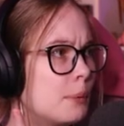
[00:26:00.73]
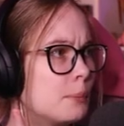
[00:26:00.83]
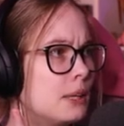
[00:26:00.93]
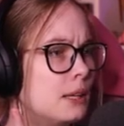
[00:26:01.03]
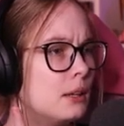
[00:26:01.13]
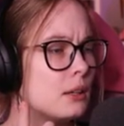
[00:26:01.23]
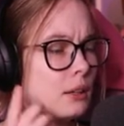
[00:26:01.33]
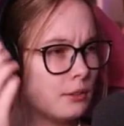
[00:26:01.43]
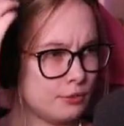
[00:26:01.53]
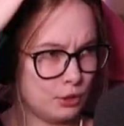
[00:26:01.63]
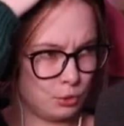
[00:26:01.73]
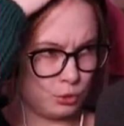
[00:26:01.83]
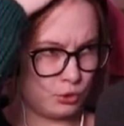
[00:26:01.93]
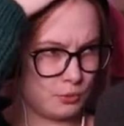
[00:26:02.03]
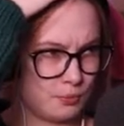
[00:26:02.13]
a little
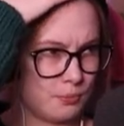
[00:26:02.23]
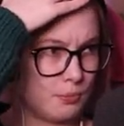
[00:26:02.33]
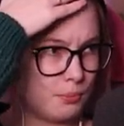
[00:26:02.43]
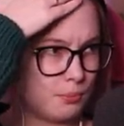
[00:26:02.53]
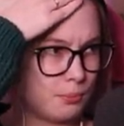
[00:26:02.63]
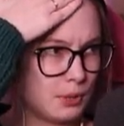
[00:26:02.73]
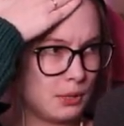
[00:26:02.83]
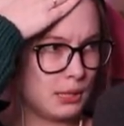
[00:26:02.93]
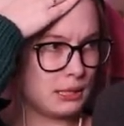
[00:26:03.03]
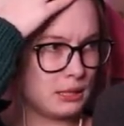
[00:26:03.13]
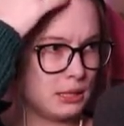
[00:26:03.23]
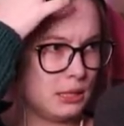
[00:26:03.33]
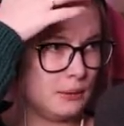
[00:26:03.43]
confused. But let's see.